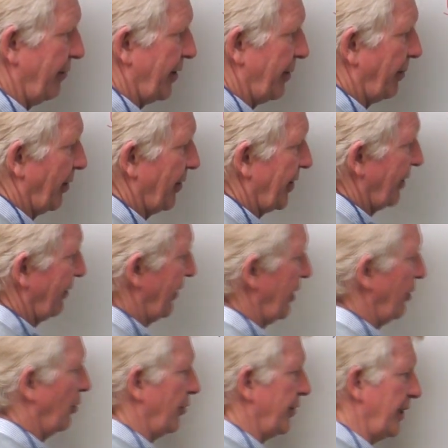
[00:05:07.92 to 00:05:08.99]
response of the
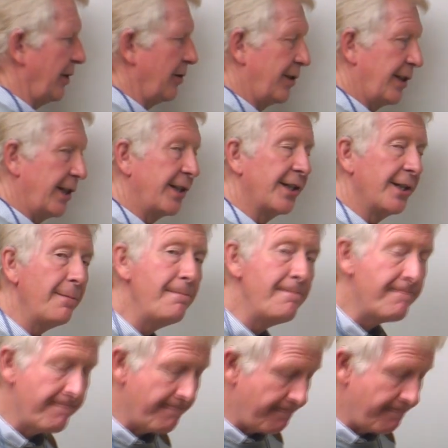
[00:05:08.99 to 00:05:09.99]
audio system,